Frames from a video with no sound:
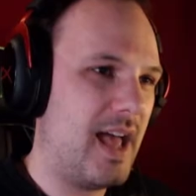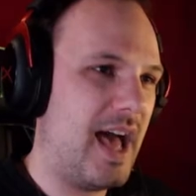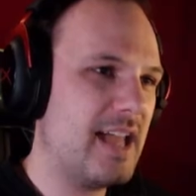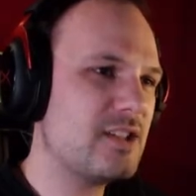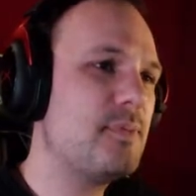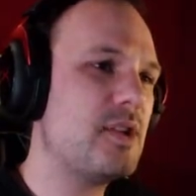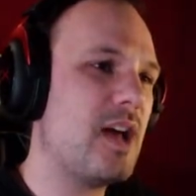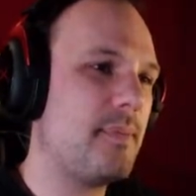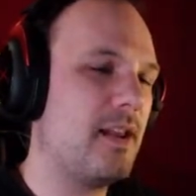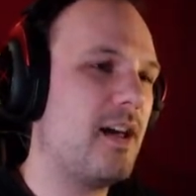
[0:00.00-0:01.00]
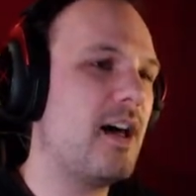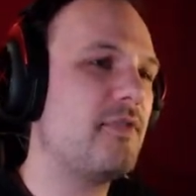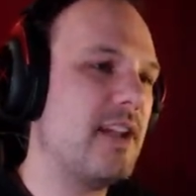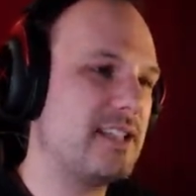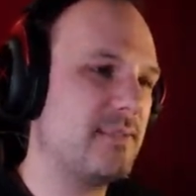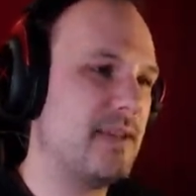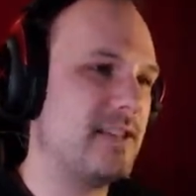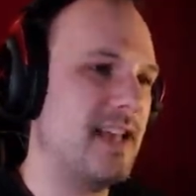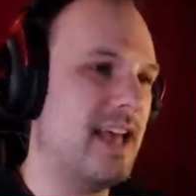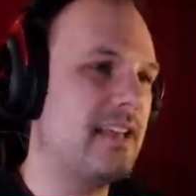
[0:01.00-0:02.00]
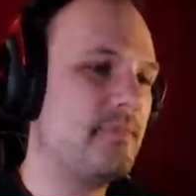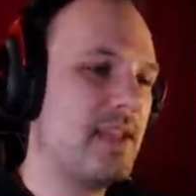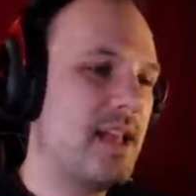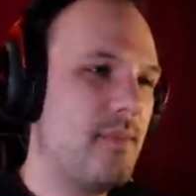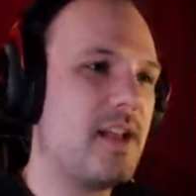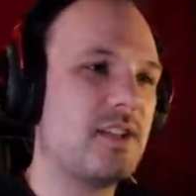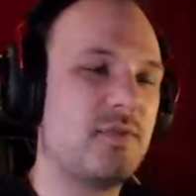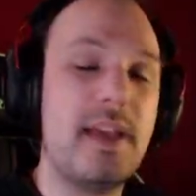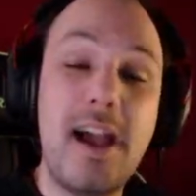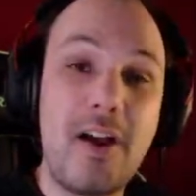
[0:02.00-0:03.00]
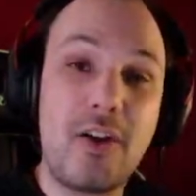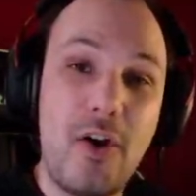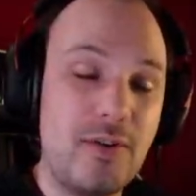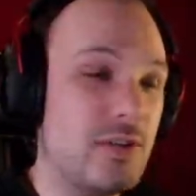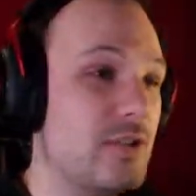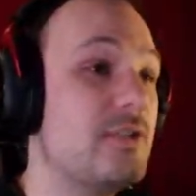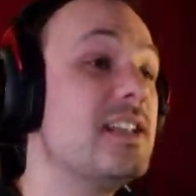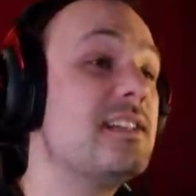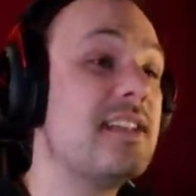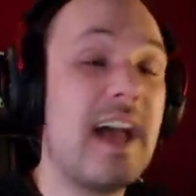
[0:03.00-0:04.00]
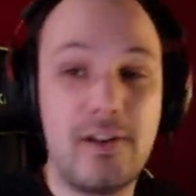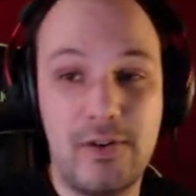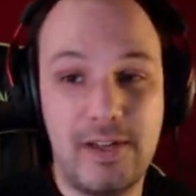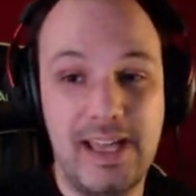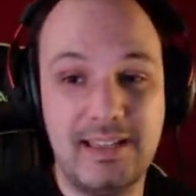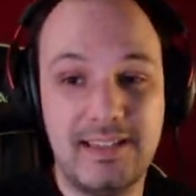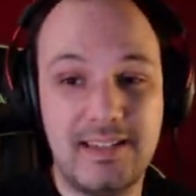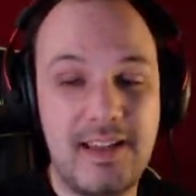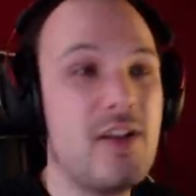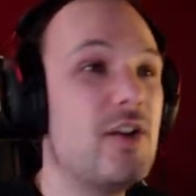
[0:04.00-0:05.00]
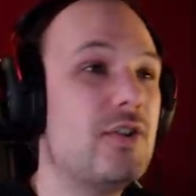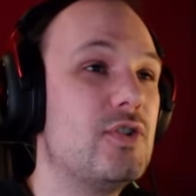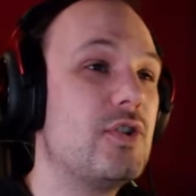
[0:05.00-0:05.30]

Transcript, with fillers: I just put up a lot of recipes again because we are going to use these Techlock kits to